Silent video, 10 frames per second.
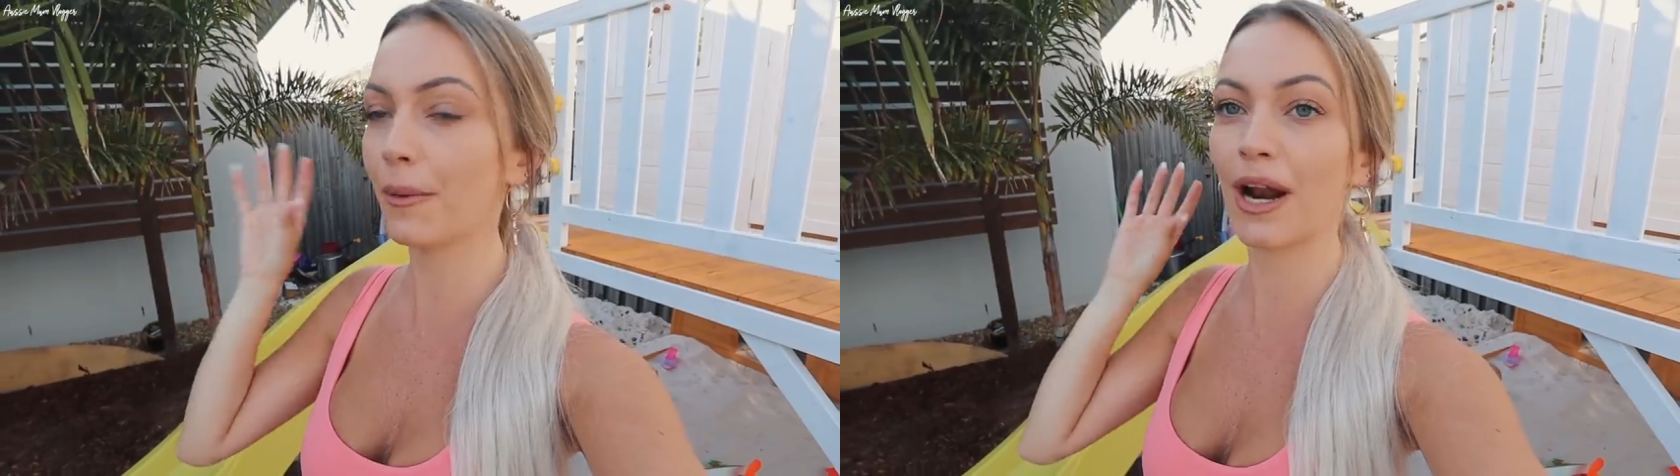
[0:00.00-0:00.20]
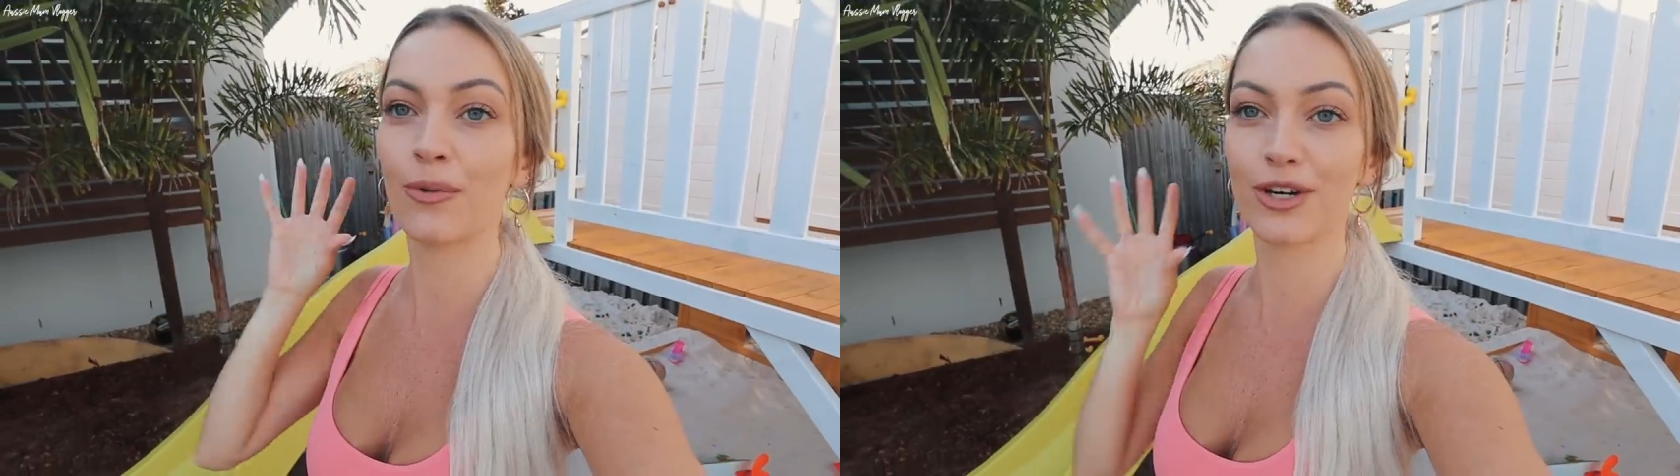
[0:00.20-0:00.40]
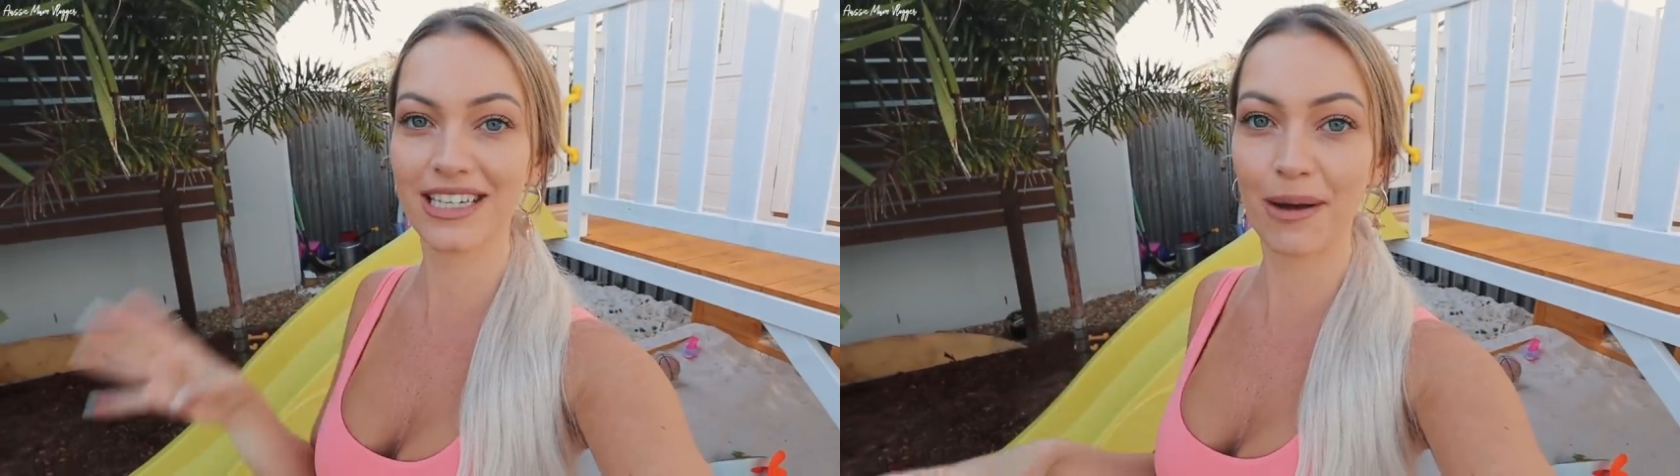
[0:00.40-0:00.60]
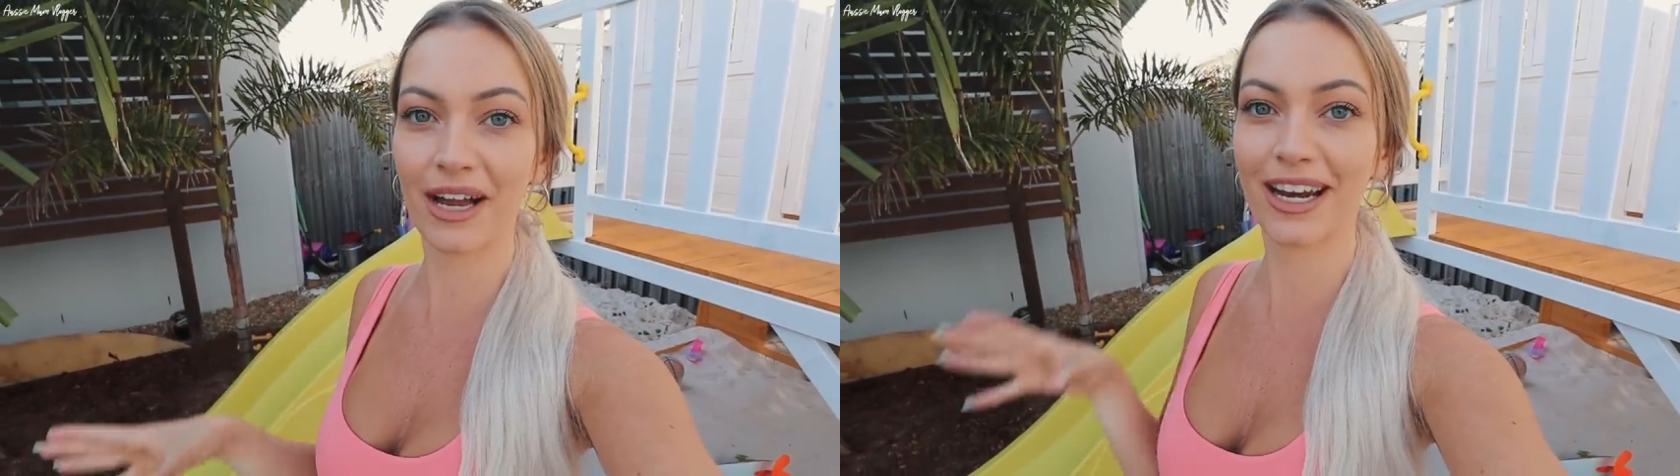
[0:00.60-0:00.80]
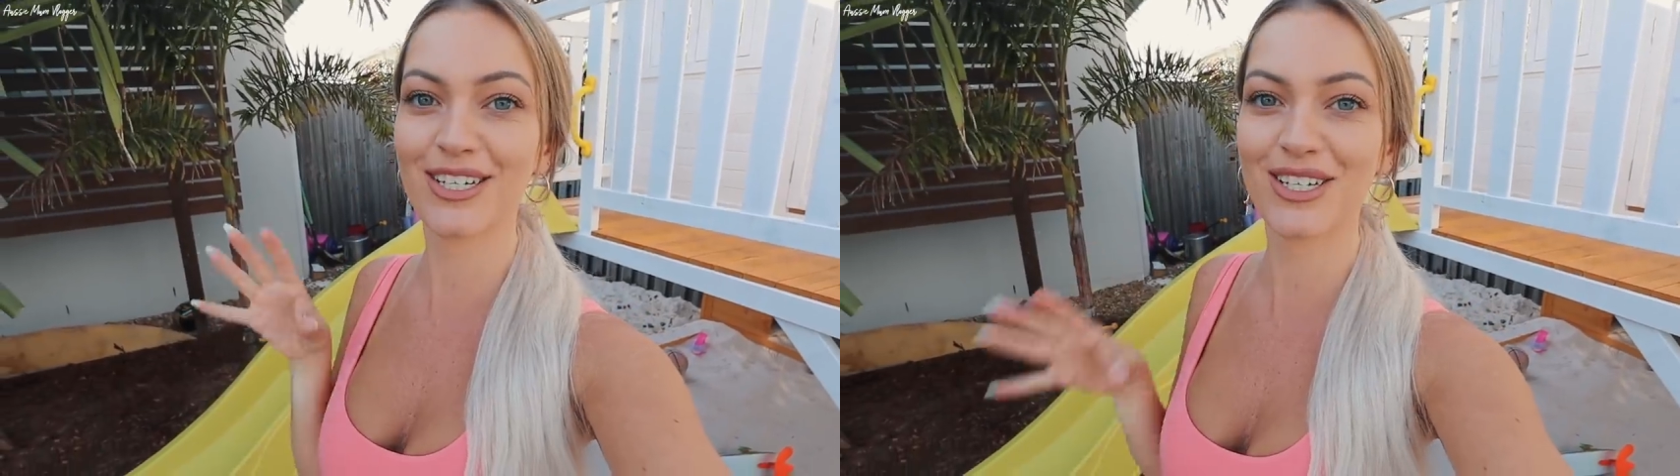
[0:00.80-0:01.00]
but I wanted to come
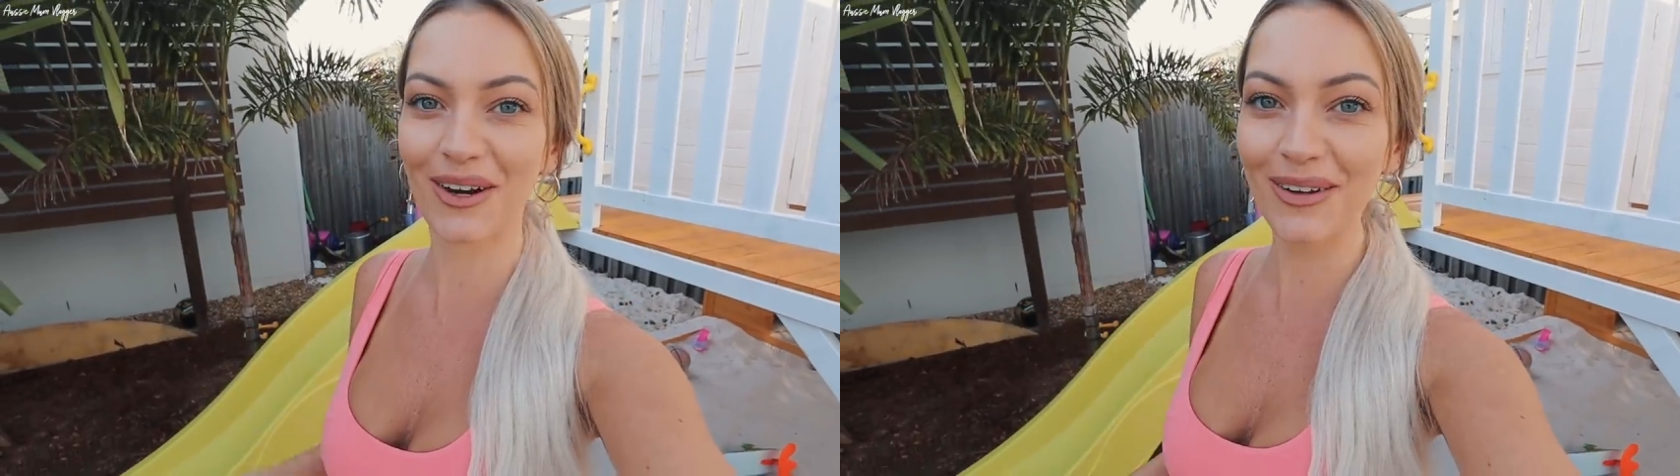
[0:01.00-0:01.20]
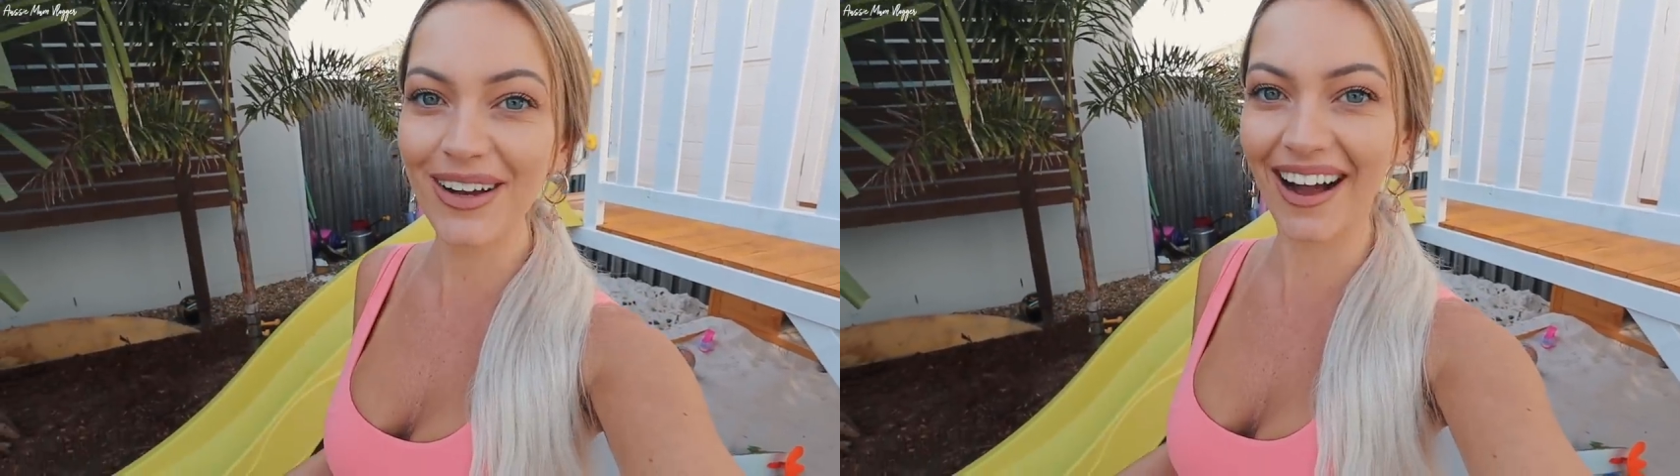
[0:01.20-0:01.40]
out and show you